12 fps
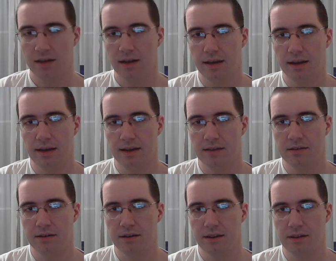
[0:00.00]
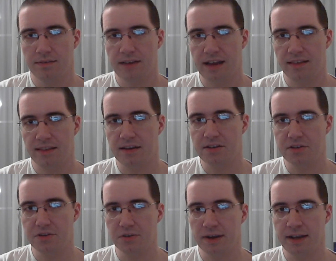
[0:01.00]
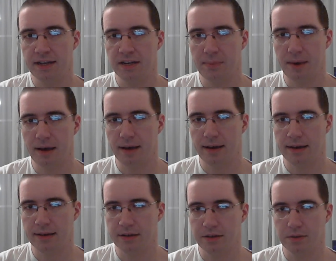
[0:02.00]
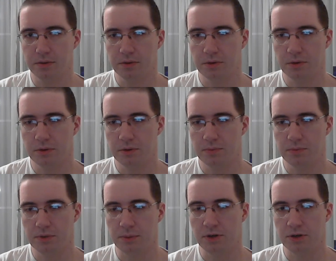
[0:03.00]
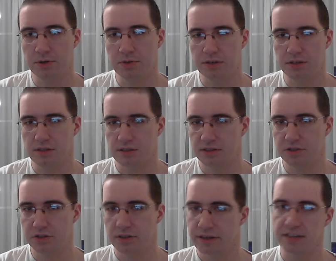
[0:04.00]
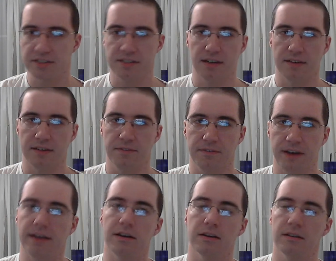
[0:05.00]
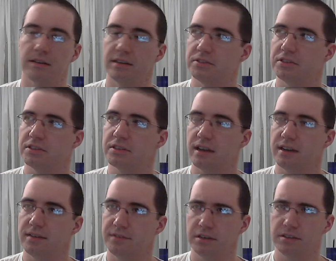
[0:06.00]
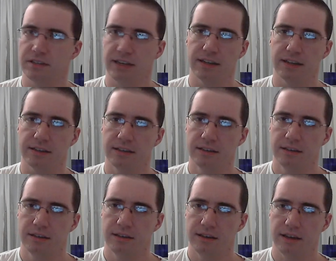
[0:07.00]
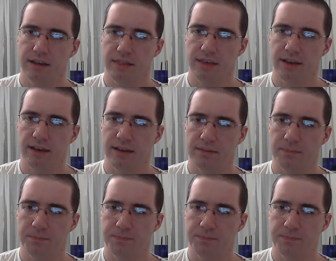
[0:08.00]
And the fact that he's trained by someone who's essentially a stunt fighter is just kind of entertaining. In that,